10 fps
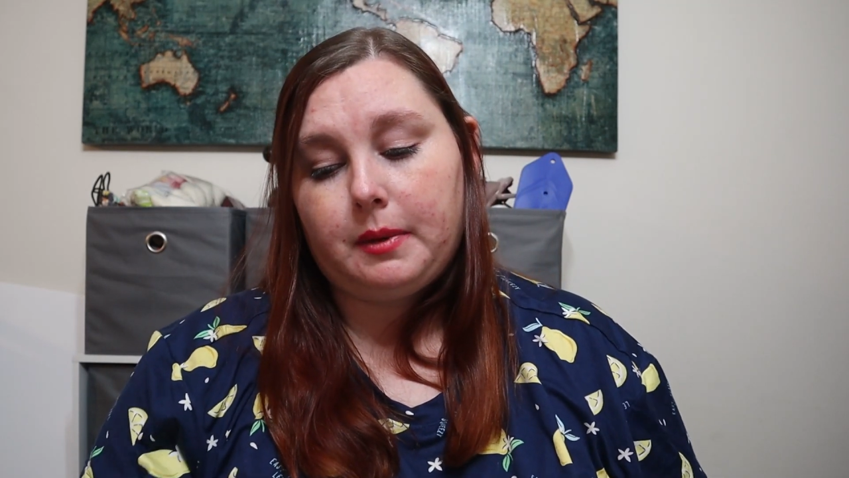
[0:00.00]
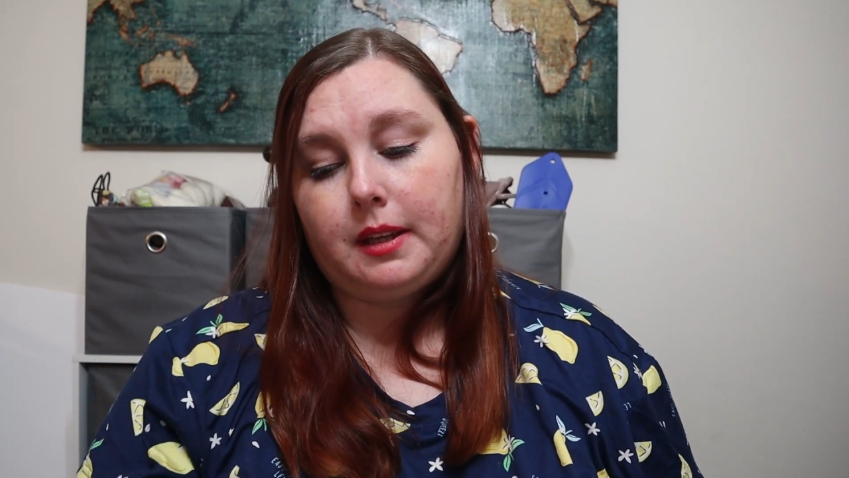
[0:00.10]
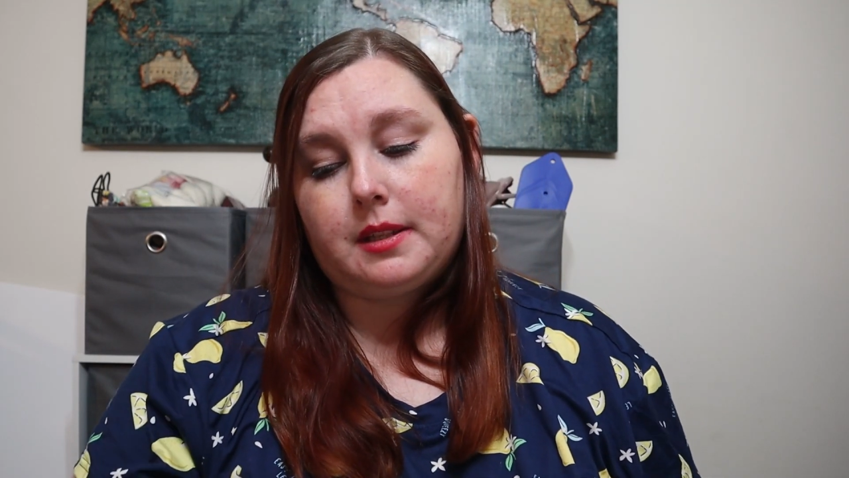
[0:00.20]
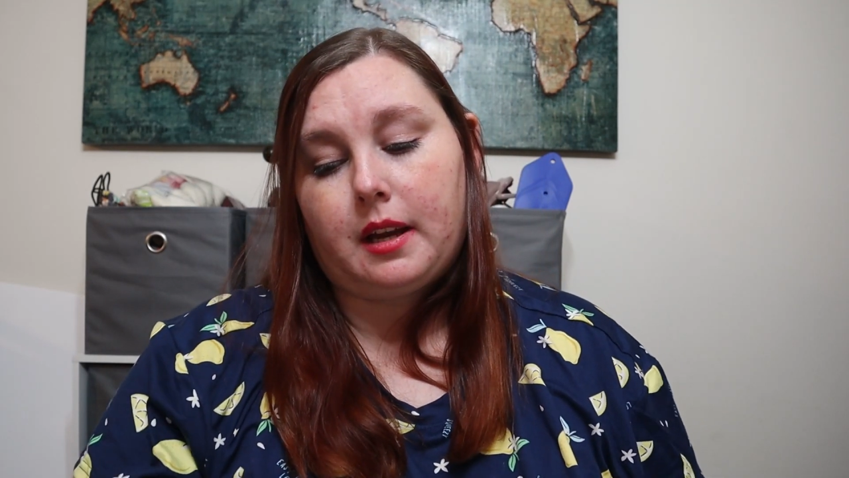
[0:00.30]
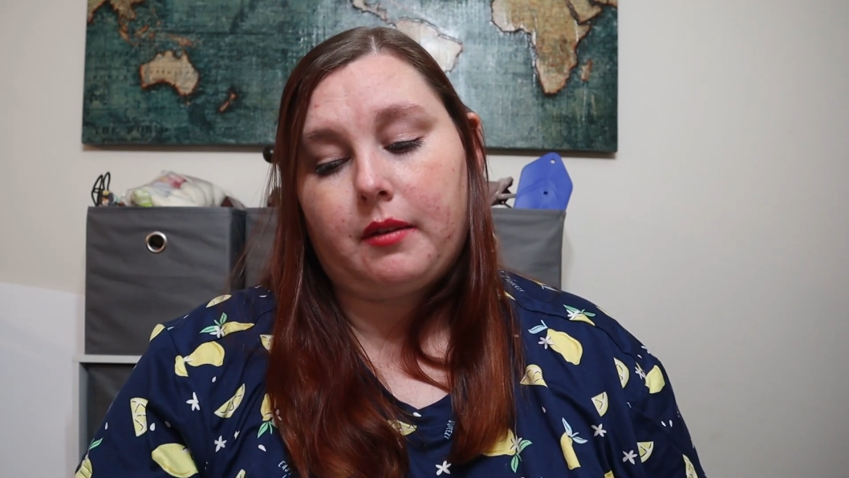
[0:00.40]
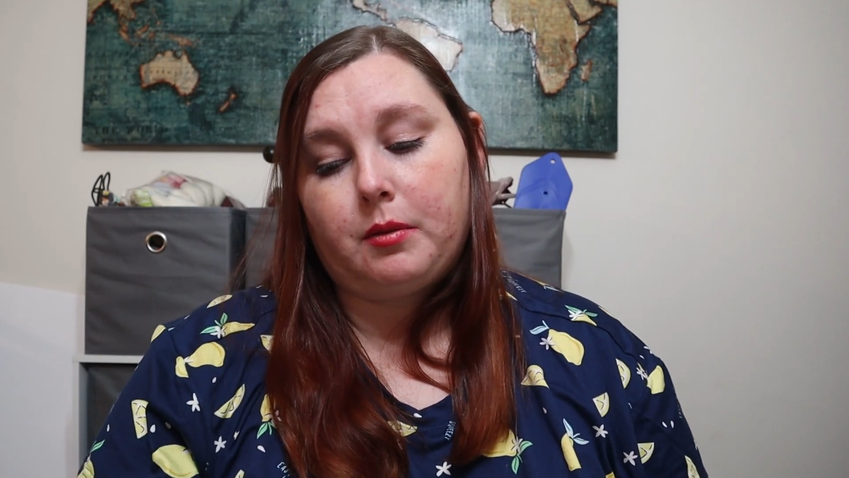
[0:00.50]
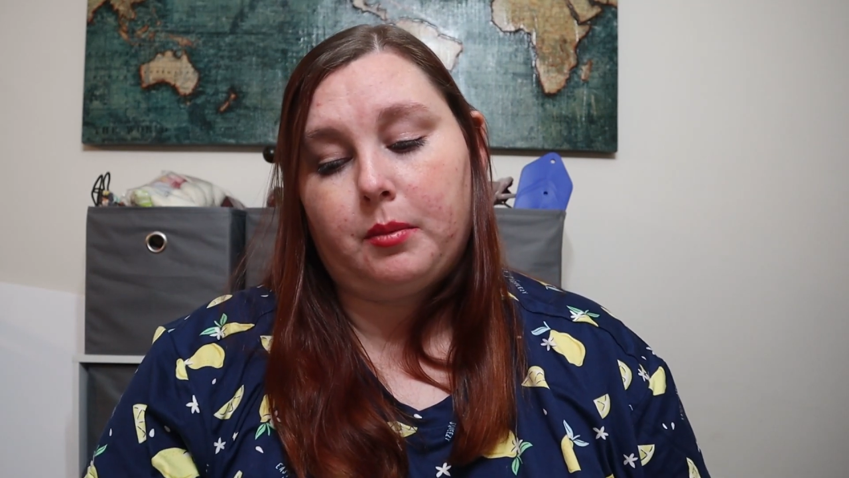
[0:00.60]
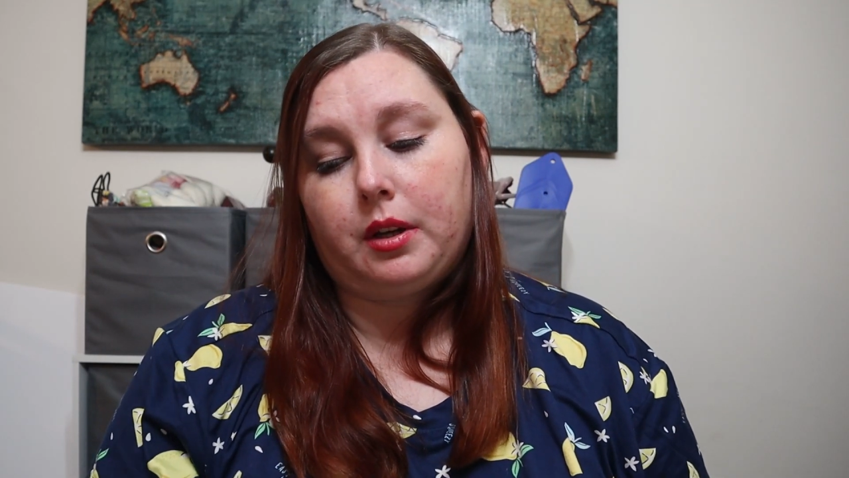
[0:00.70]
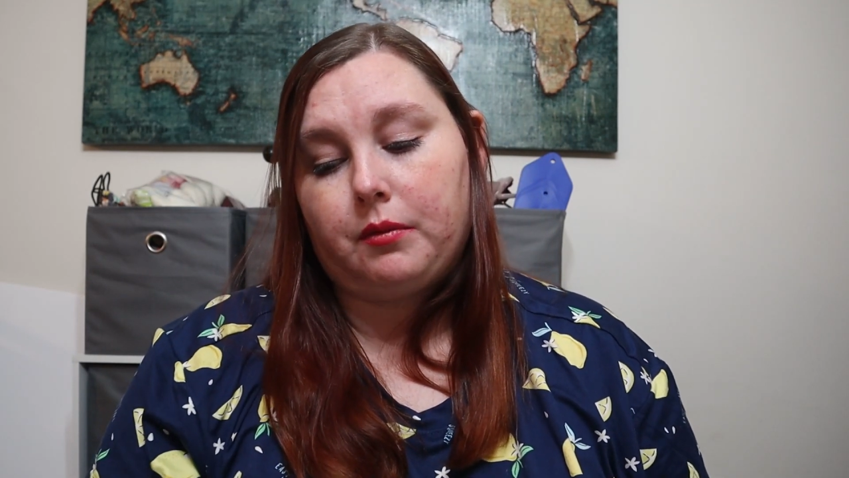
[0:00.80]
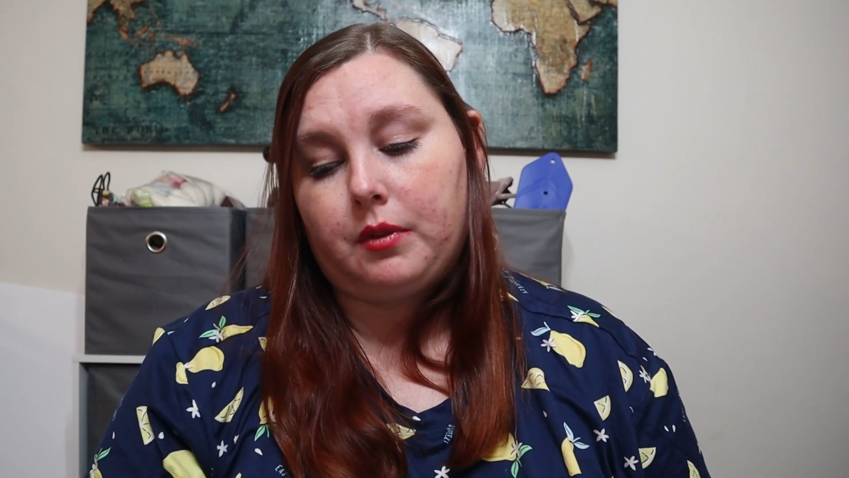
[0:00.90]
because I have the
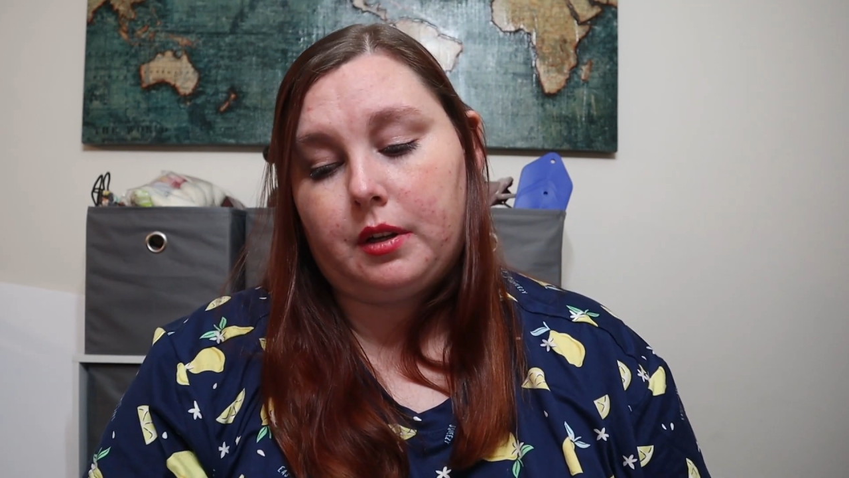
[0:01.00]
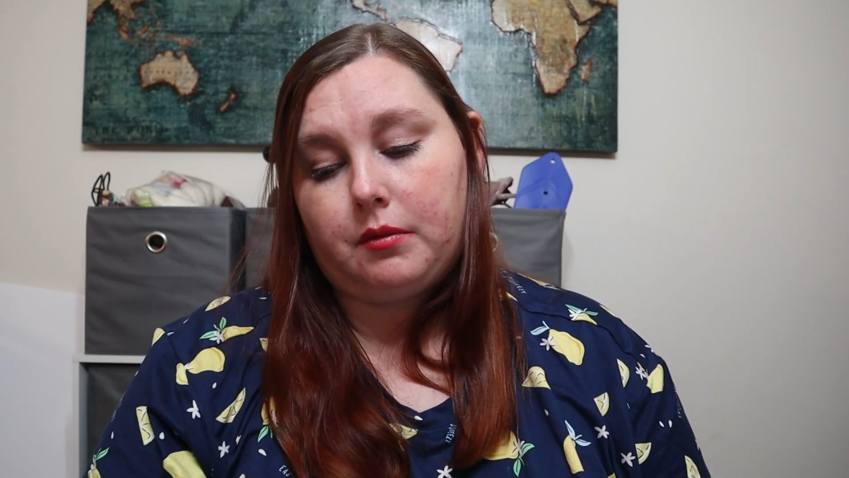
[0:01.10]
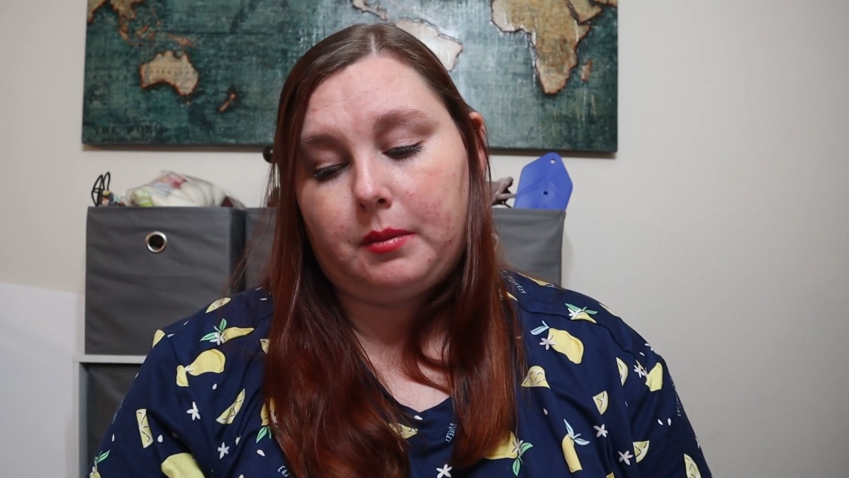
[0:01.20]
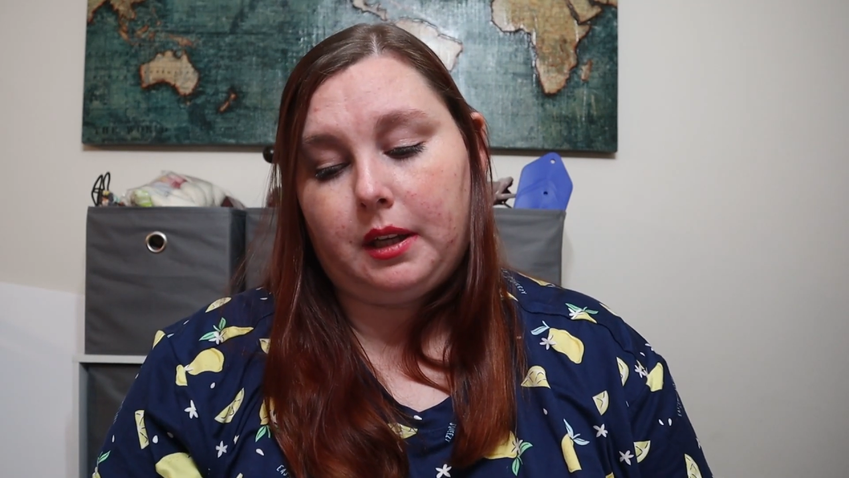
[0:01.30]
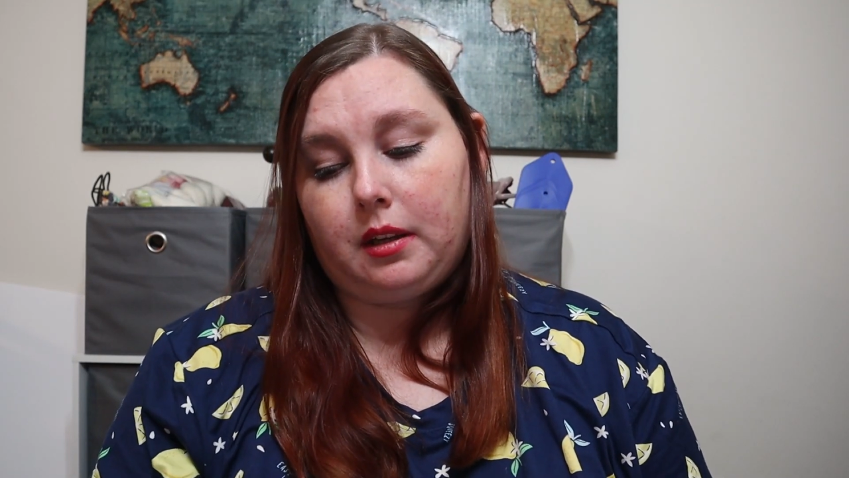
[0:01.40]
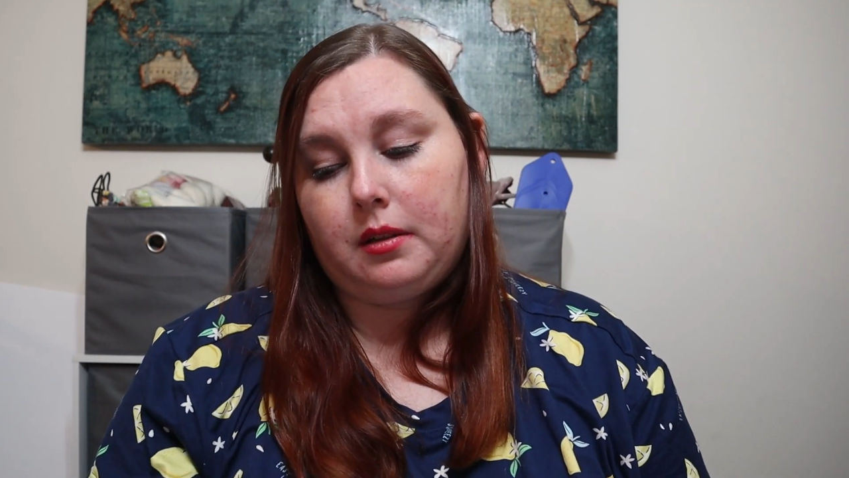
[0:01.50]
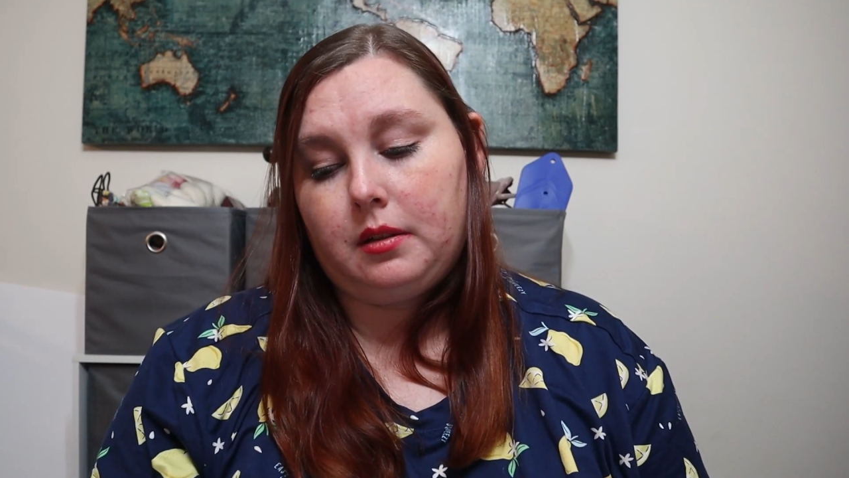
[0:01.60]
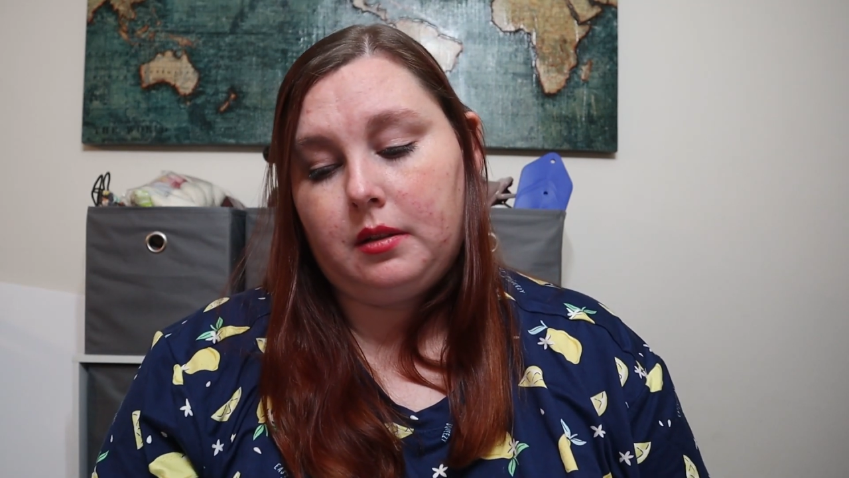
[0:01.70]
book in front of me.